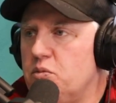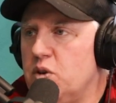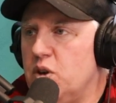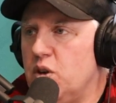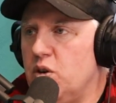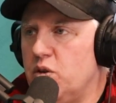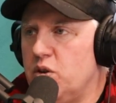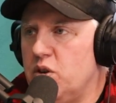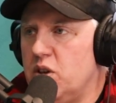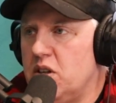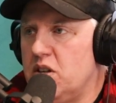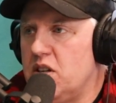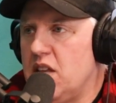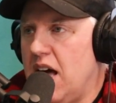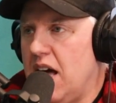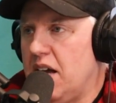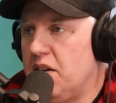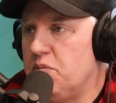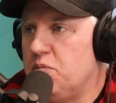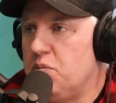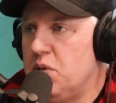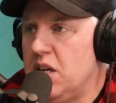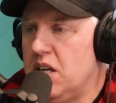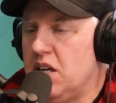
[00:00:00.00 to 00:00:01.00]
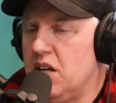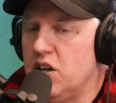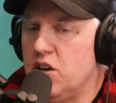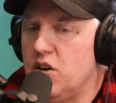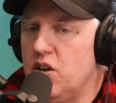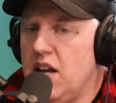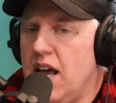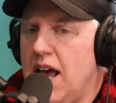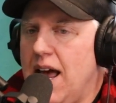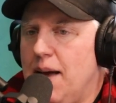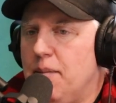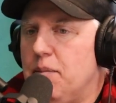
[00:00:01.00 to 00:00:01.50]
that being a
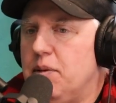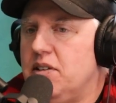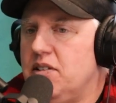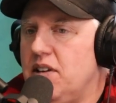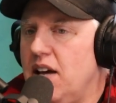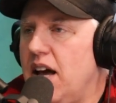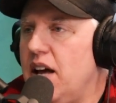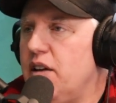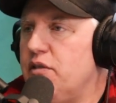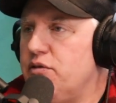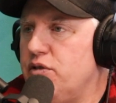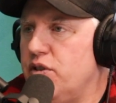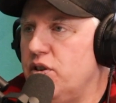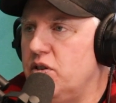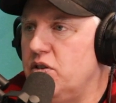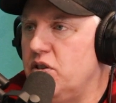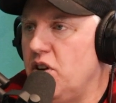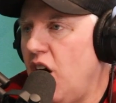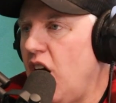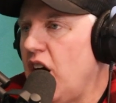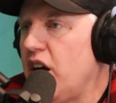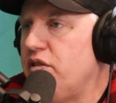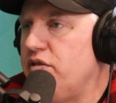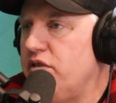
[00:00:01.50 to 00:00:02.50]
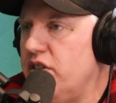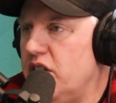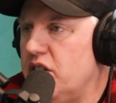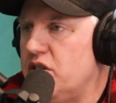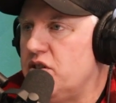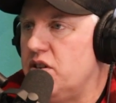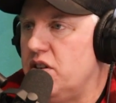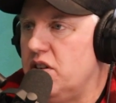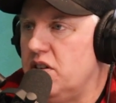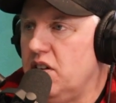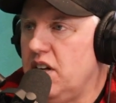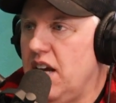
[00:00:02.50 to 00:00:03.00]
good habitat for dock
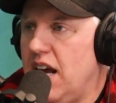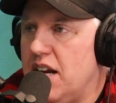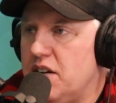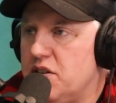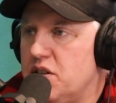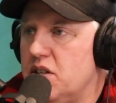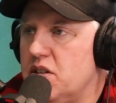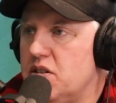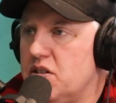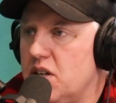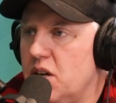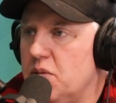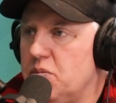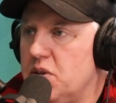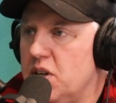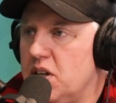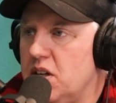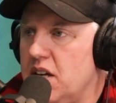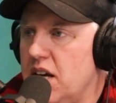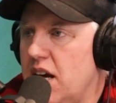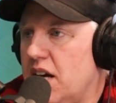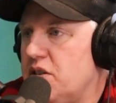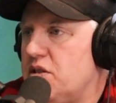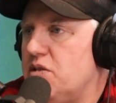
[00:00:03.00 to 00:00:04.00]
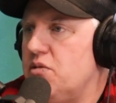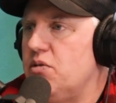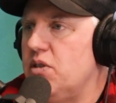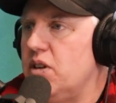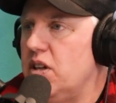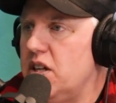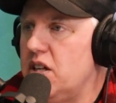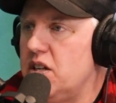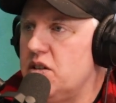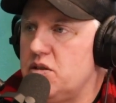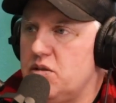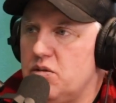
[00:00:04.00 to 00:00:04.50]
fish and catching something, catch and
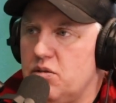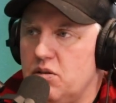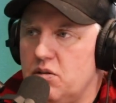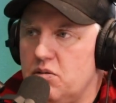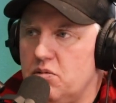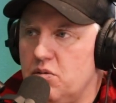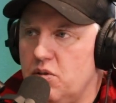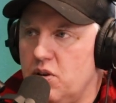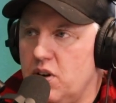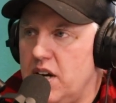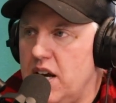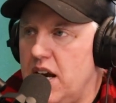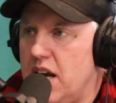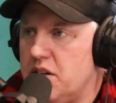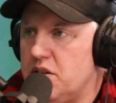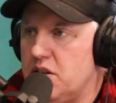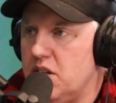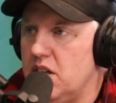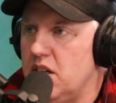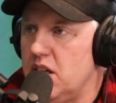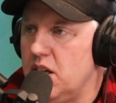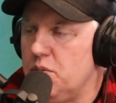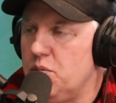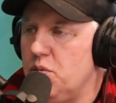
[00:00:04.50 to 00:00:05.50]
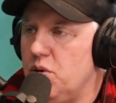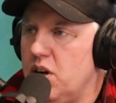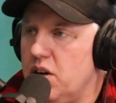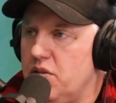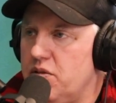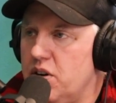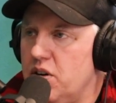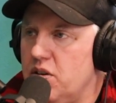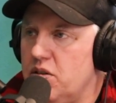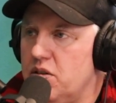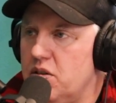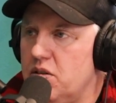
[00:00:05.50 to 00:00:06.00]
release or catch and keep,
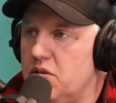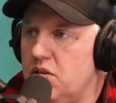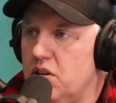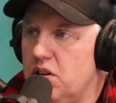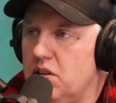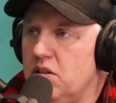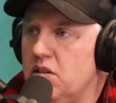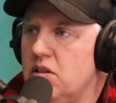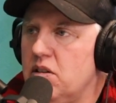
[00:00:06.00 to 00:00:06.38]
whatever you're doing?